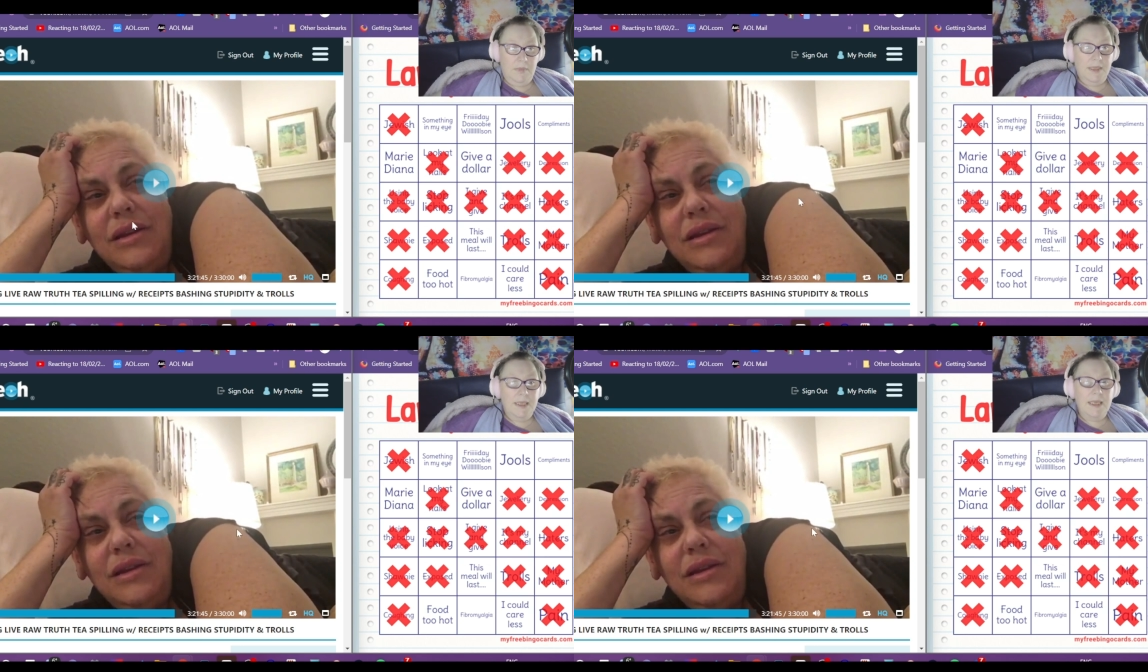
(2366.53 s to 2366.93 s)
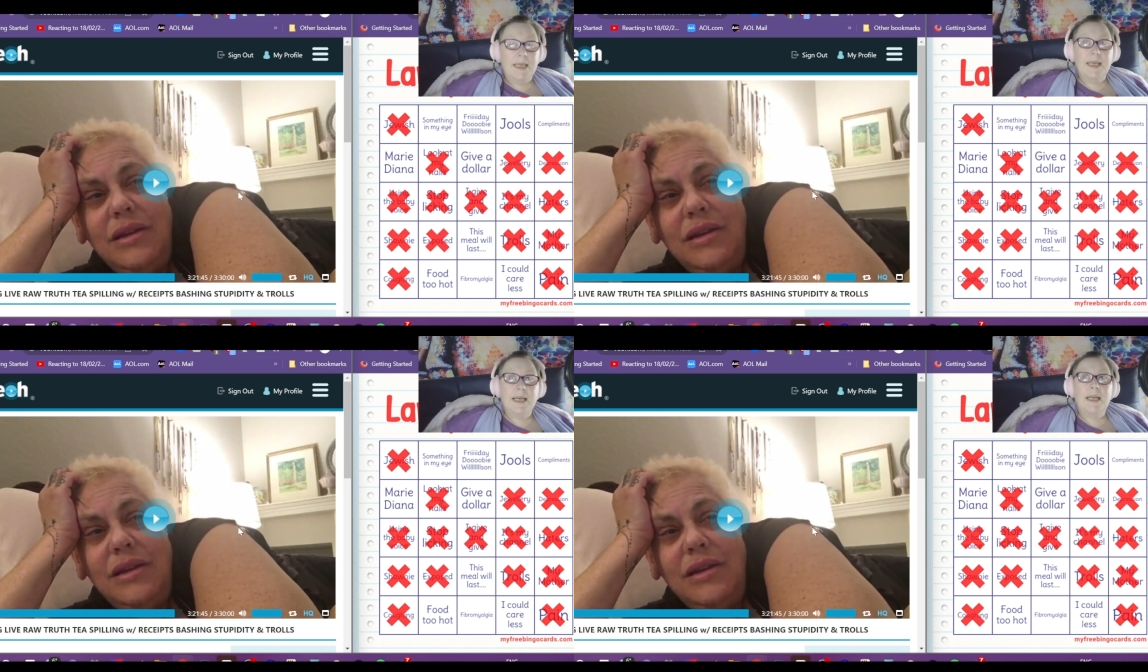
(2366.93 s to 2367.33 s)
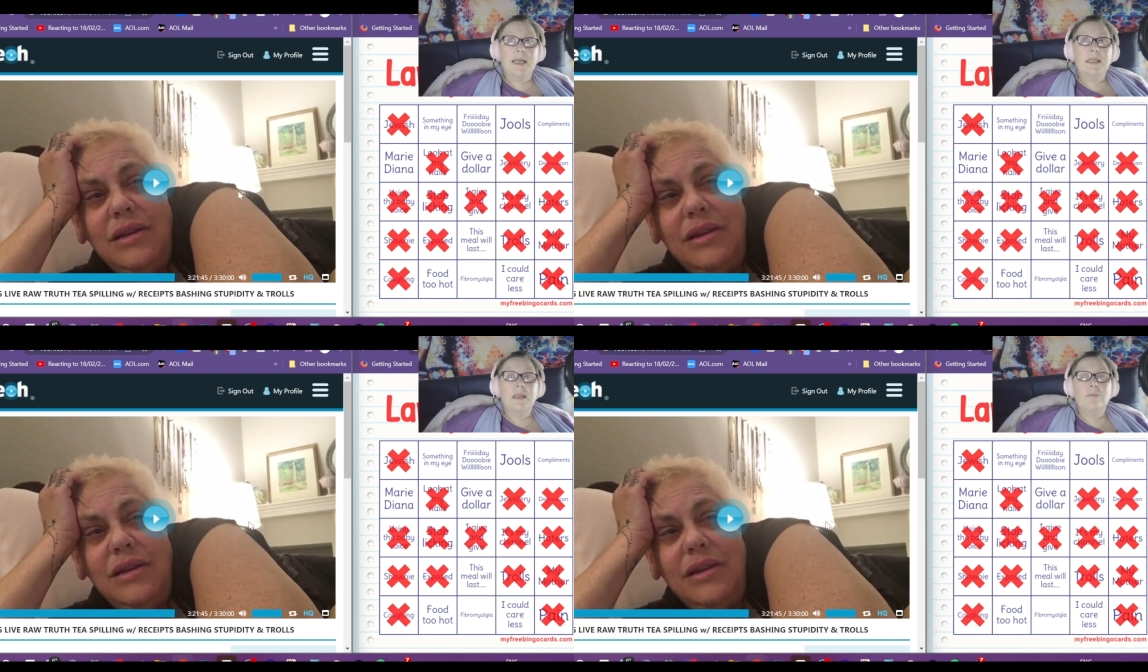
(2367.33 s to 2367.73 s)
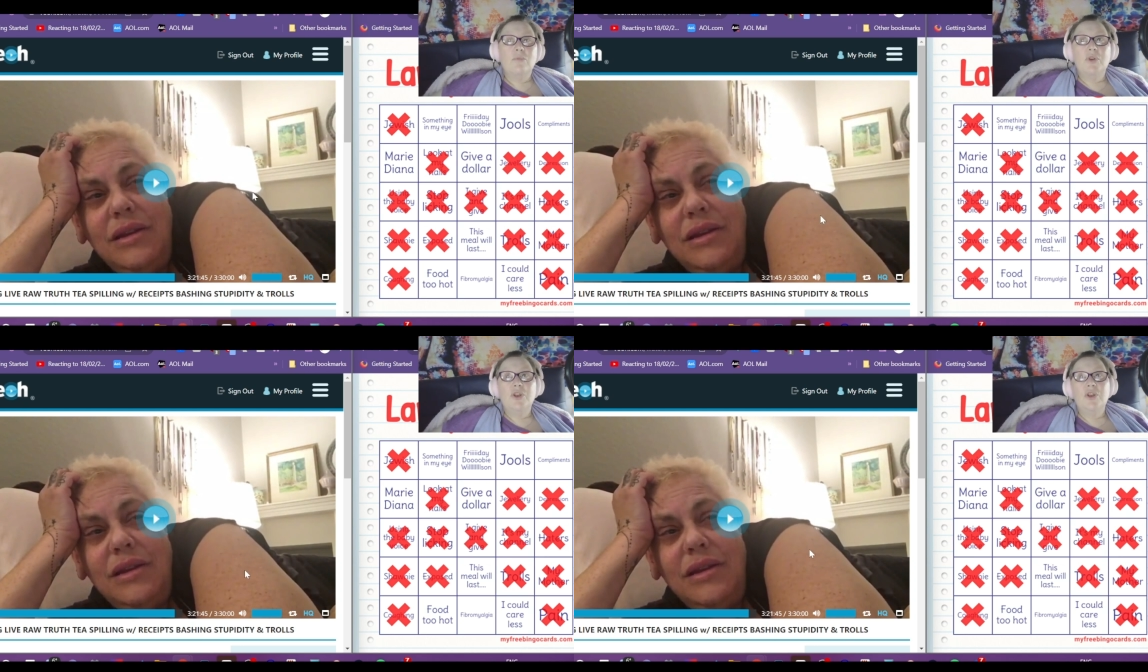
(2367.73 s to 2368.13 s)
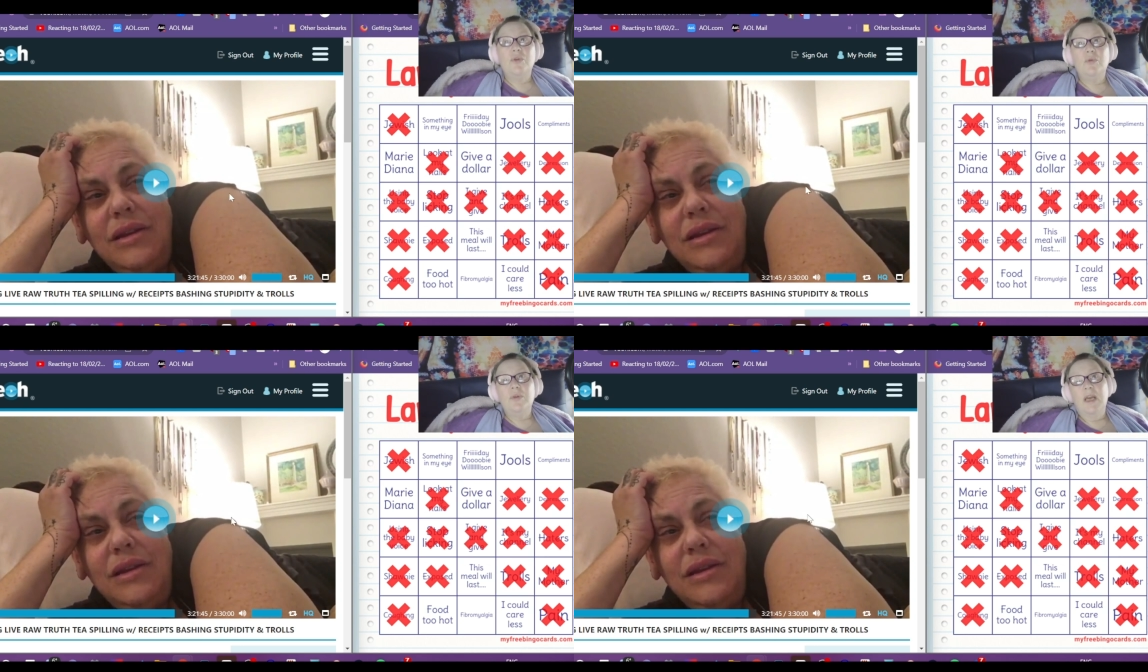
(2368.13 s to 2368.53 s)
Speaker 1: Yeah, and then when
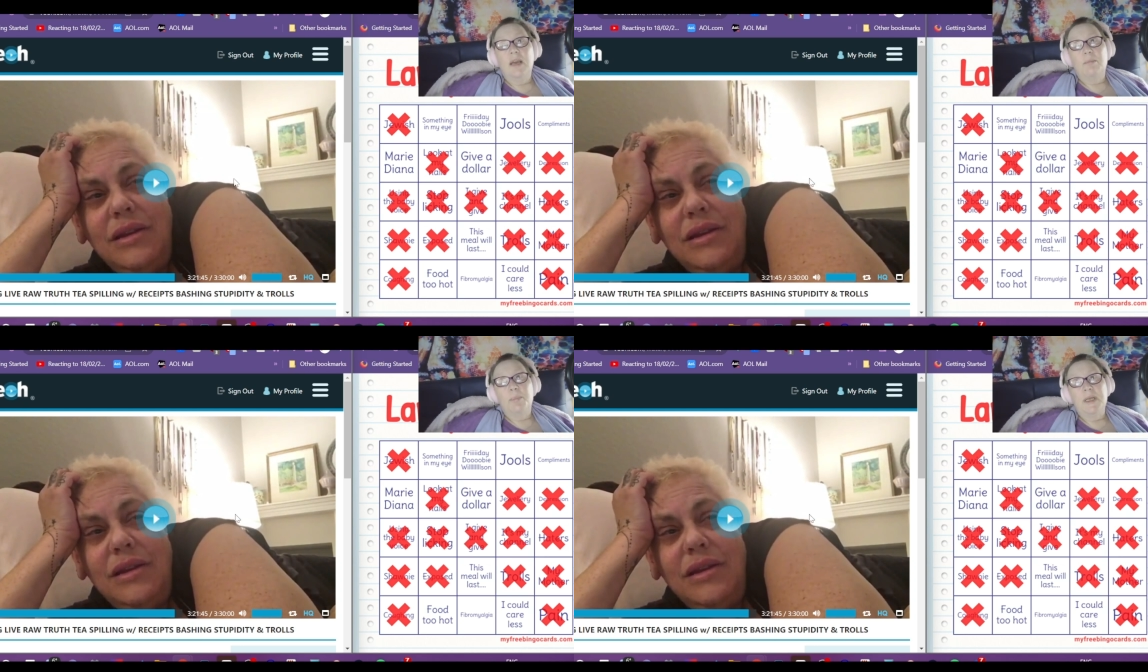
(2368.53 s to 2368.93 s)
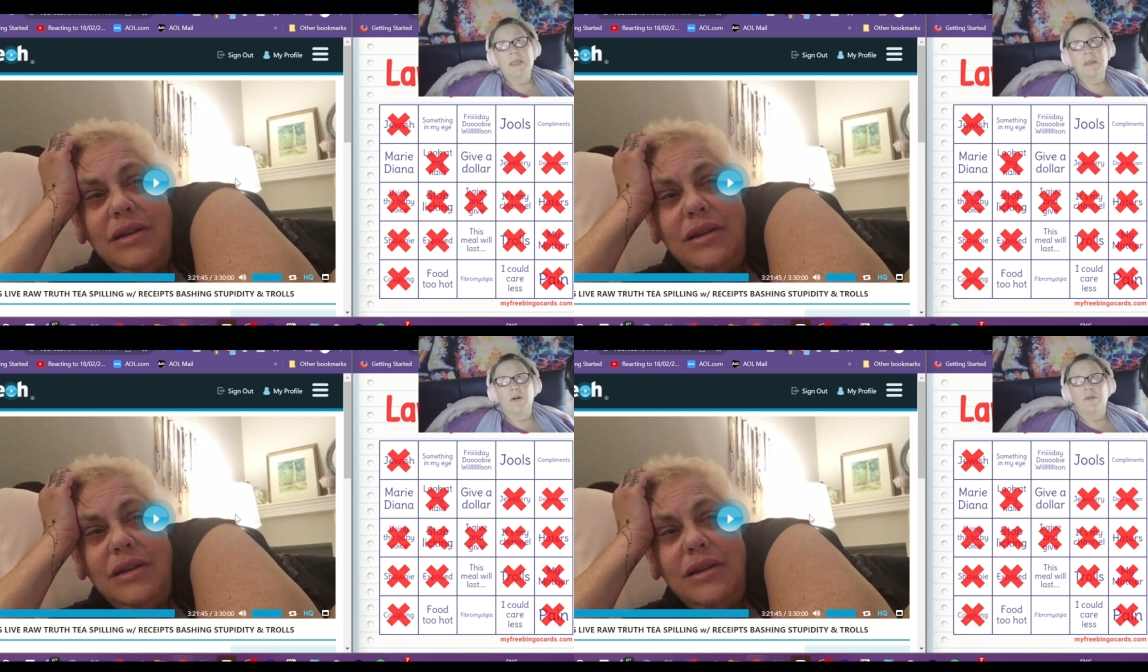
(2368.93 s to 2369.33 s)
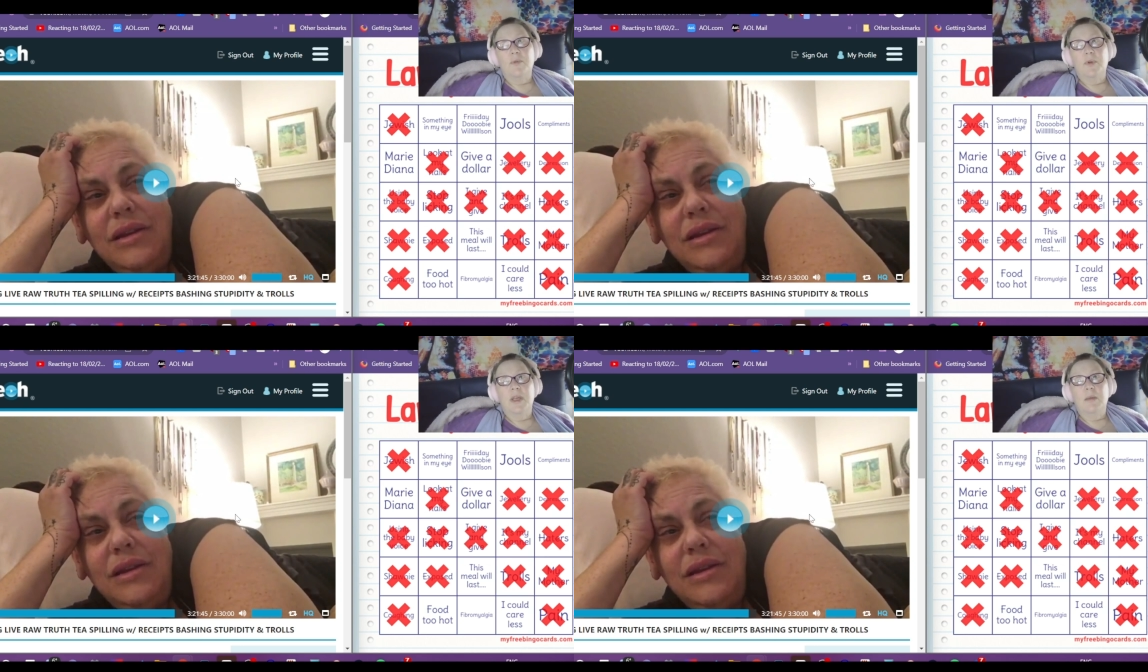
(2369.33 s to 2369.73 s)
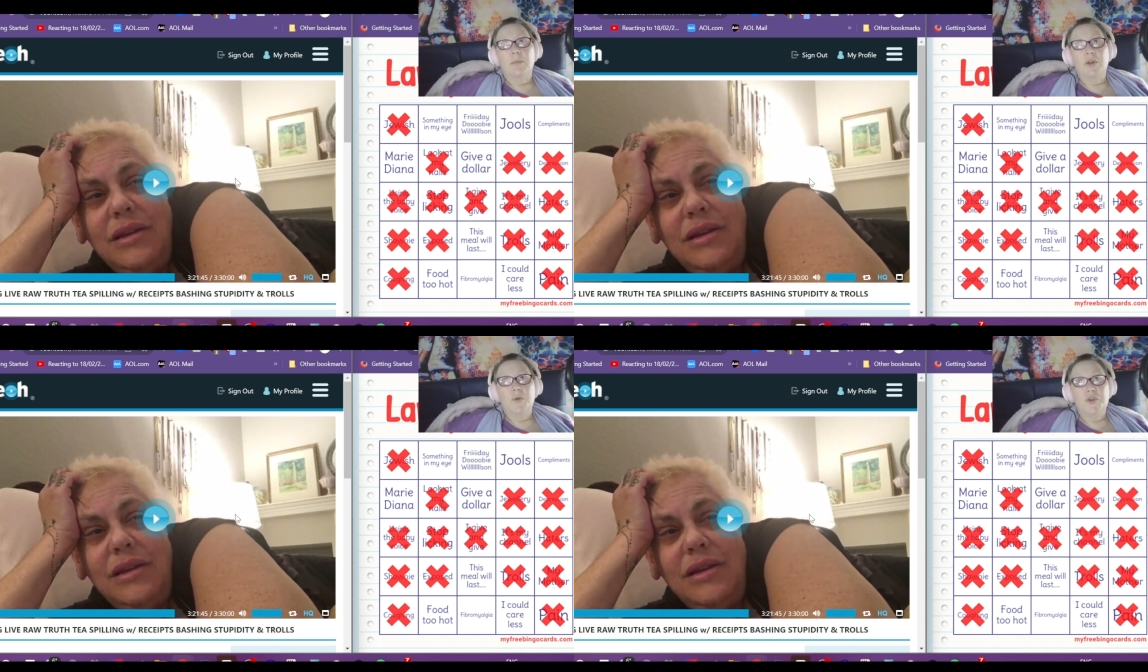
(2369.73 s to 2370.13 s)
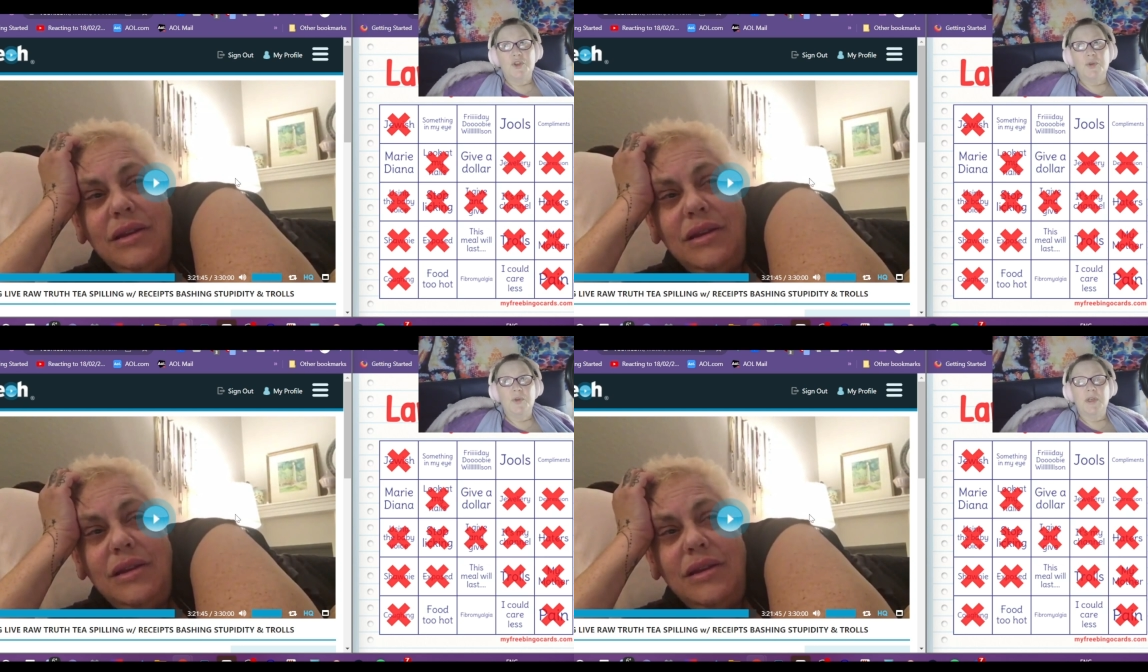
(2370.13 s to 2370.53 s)
you get pissed off with him and you
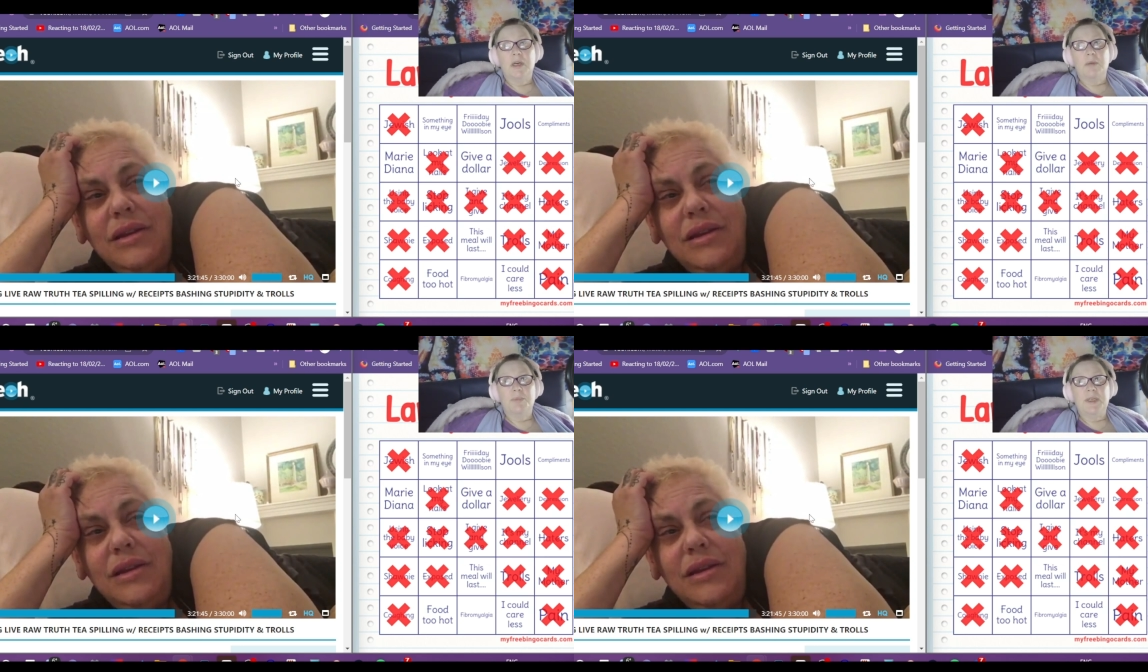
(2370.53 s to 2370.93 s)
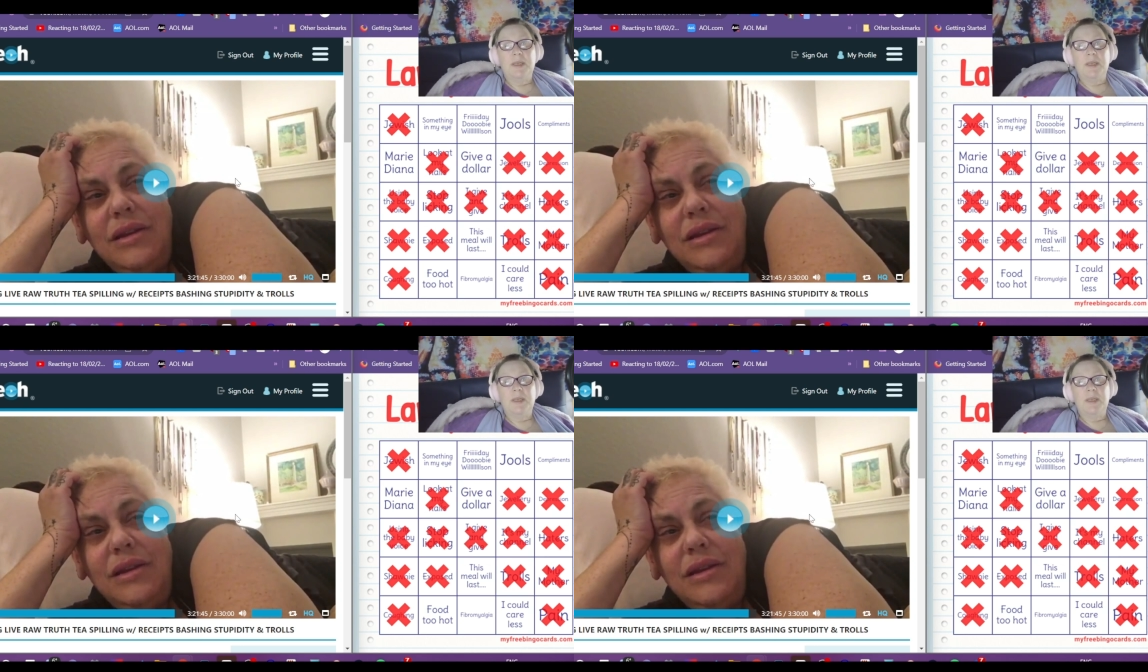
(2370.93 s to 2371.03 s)
sue the company